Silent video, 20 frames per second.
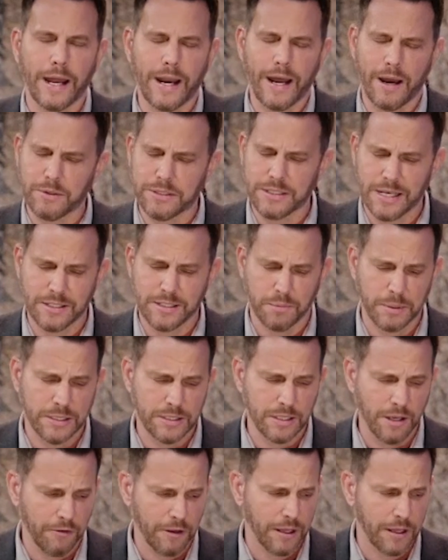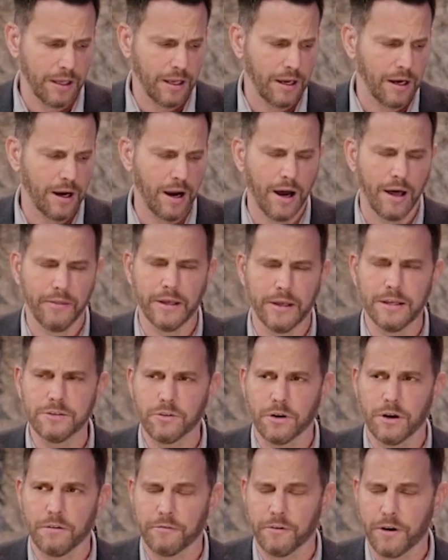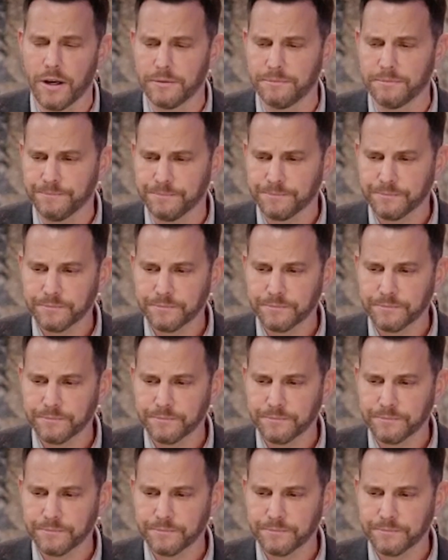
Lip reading: And I would say specifically on the Israel front,